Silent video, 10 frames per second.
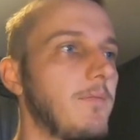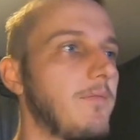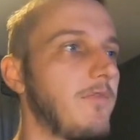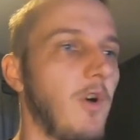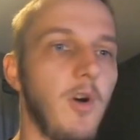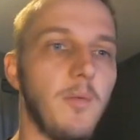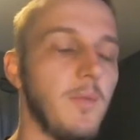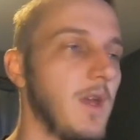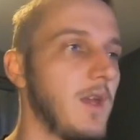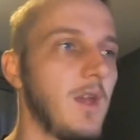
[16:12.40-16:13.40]

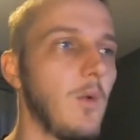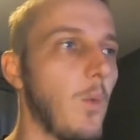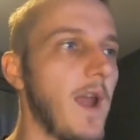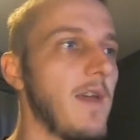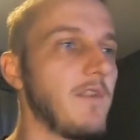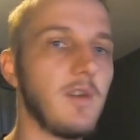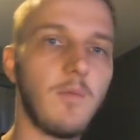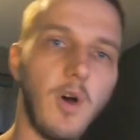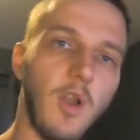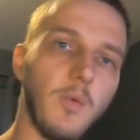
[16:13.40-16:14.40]
from whenever
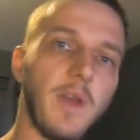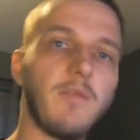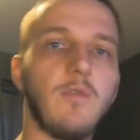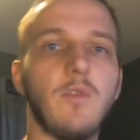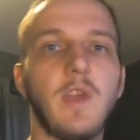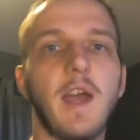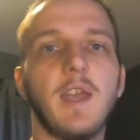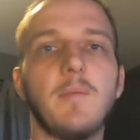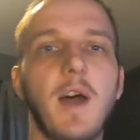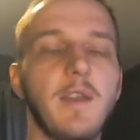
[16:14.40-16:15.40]
all the way through the
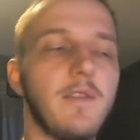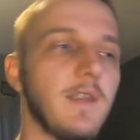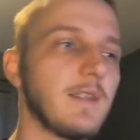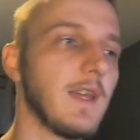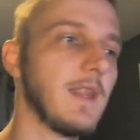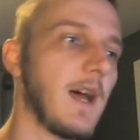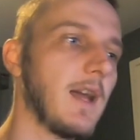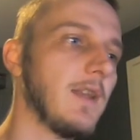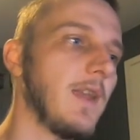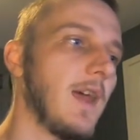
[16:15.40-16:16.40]
Ironman and things like
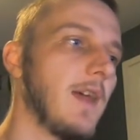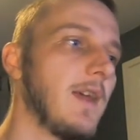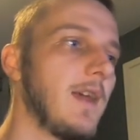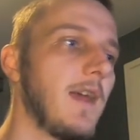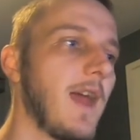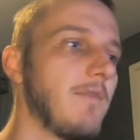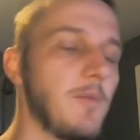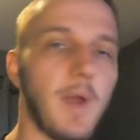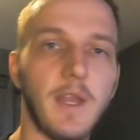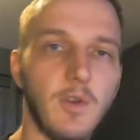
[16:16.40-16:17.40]
that, and every
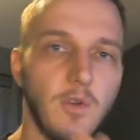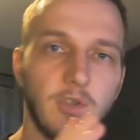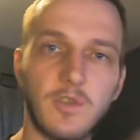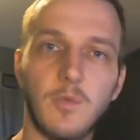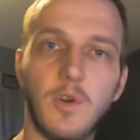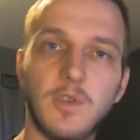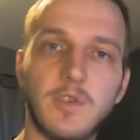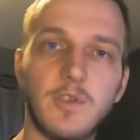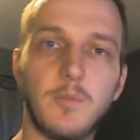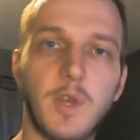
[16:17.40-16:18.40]
penny goes
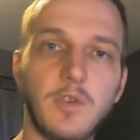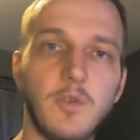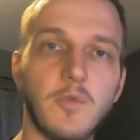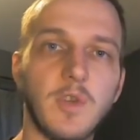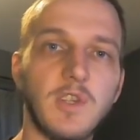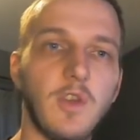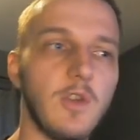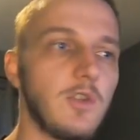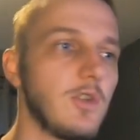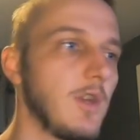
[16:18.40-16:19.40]
towards brain tumour
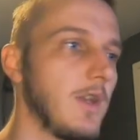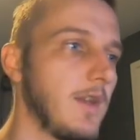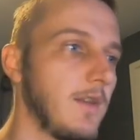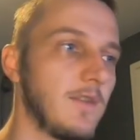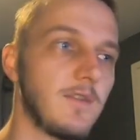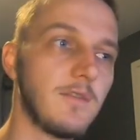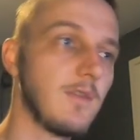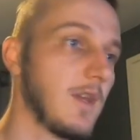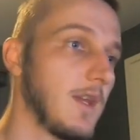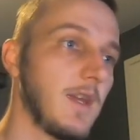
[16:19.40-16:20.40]
research, and
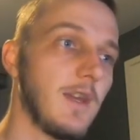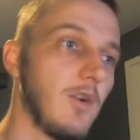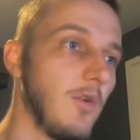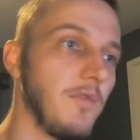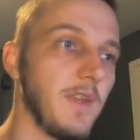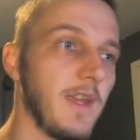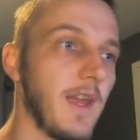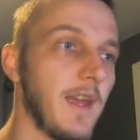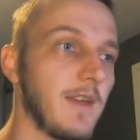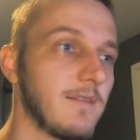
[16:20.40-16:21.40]
hopefully
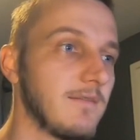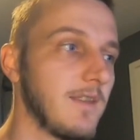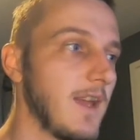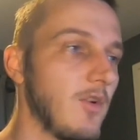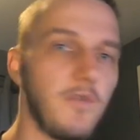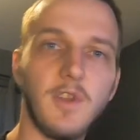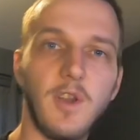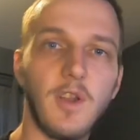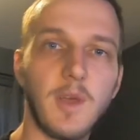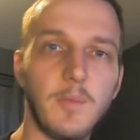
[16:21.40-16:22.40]
hopefully
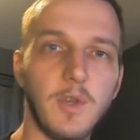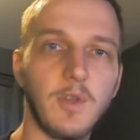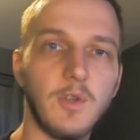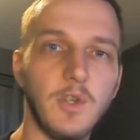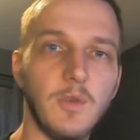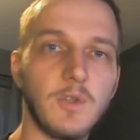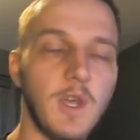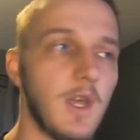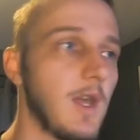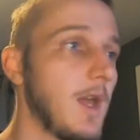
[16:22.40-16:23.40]
it'll all get put to good use.
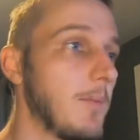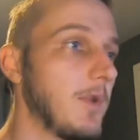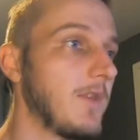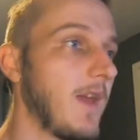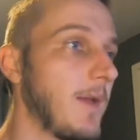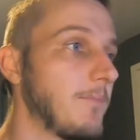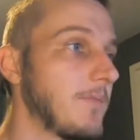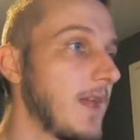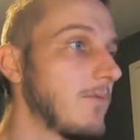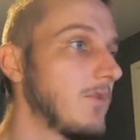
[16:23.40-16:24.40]
But
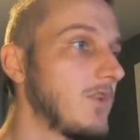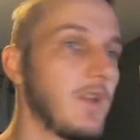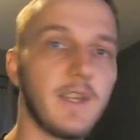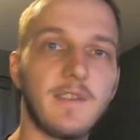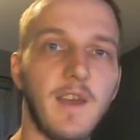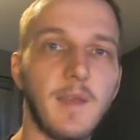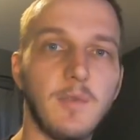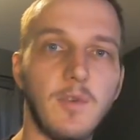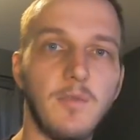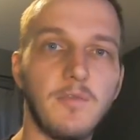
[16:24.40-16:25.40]
yeah, until next time,
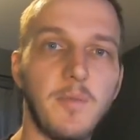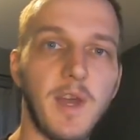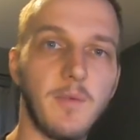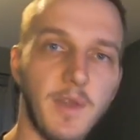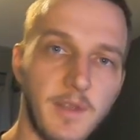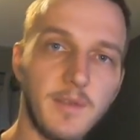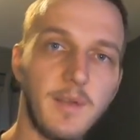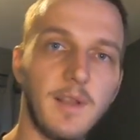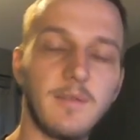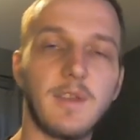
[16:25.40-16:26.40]
and hoping for better weather,
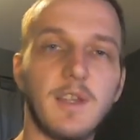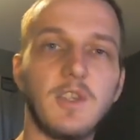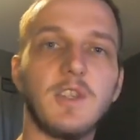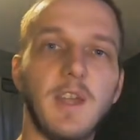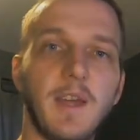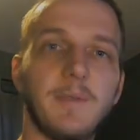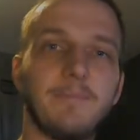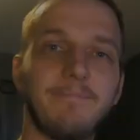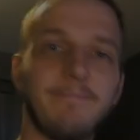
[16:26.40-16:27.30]
I'll catch you later.